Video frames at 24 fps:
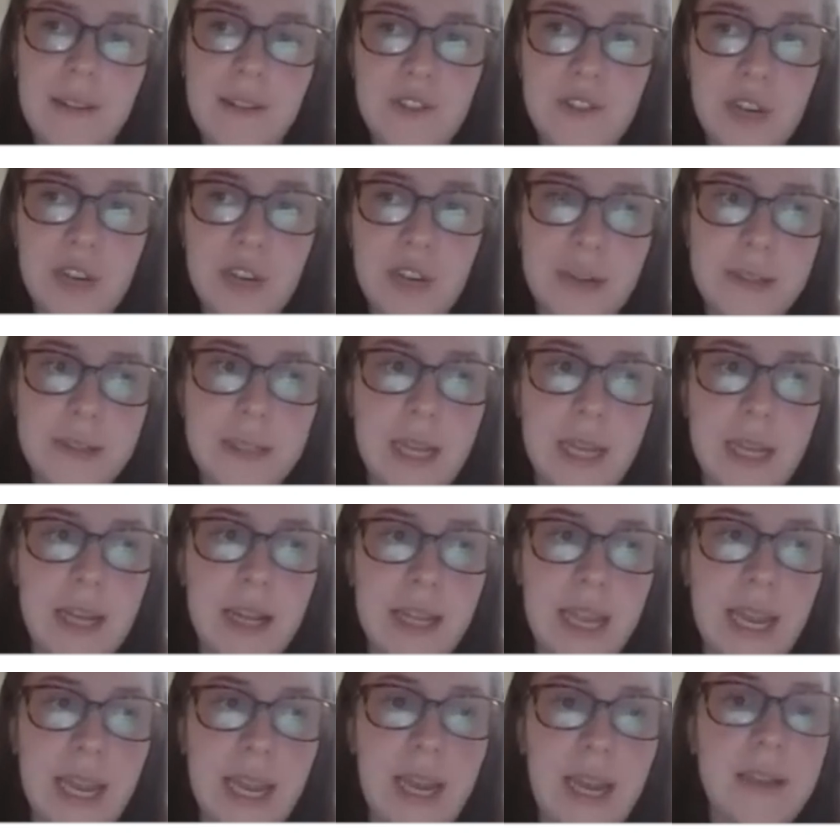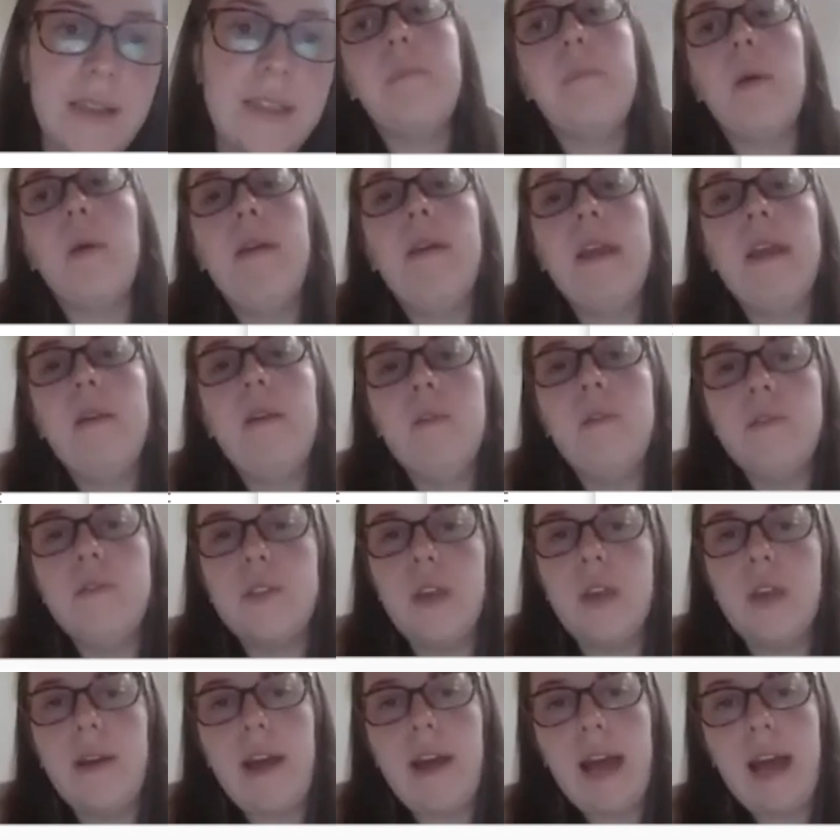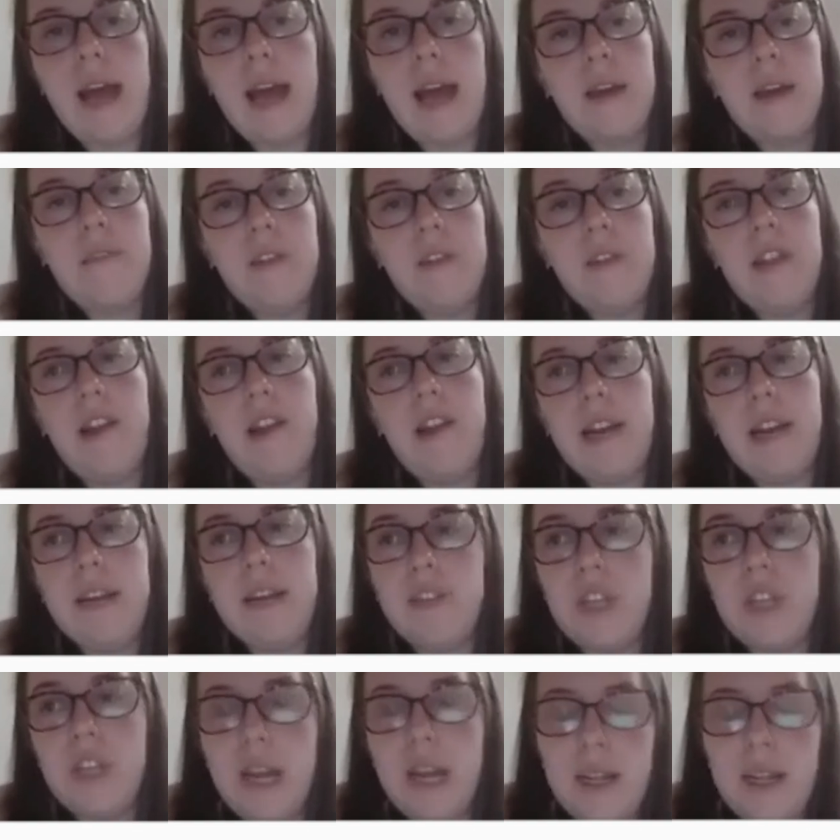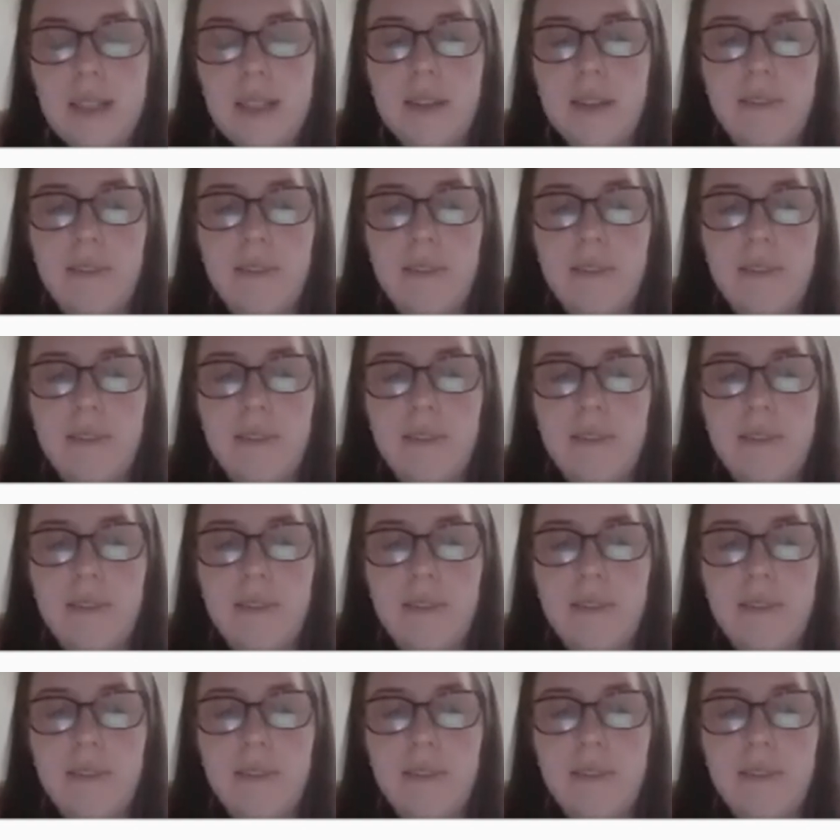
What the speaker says: address at the end, but we also have live chat